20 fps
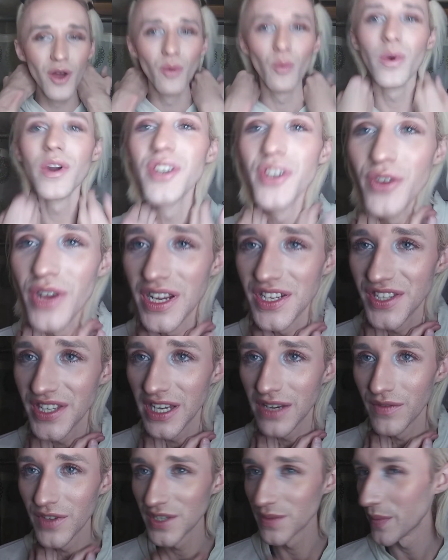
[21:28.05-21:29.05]
What do you guys
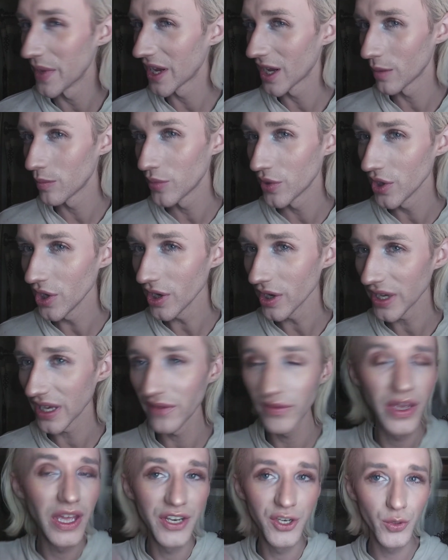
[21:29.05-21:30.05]
think of this makeup look?
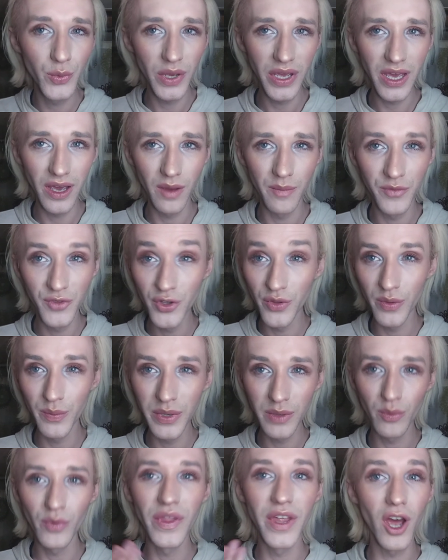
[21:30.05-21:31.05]
To the
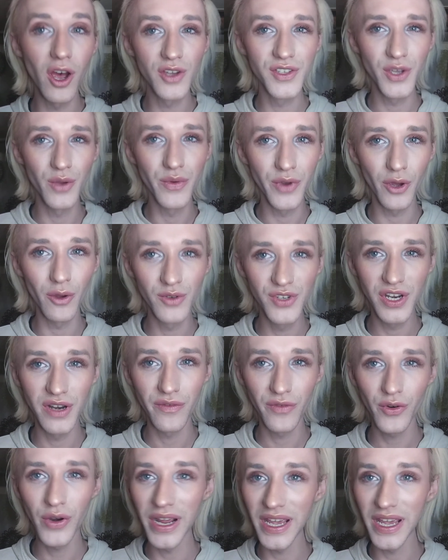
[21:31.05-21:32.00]
people that also know Jennifer,